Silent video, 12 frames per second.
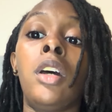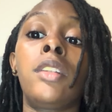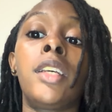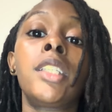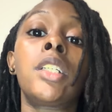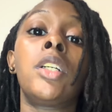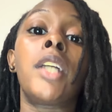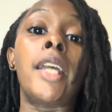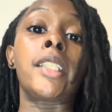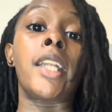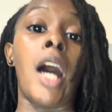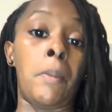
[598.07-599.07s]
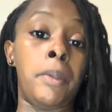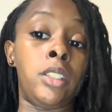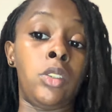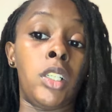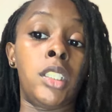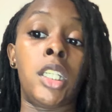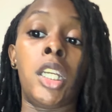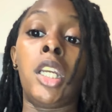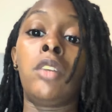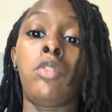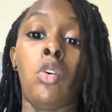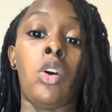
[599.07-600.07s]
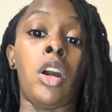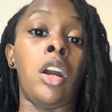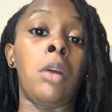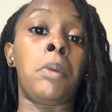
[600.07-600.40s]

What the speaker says: This creates an opportunity for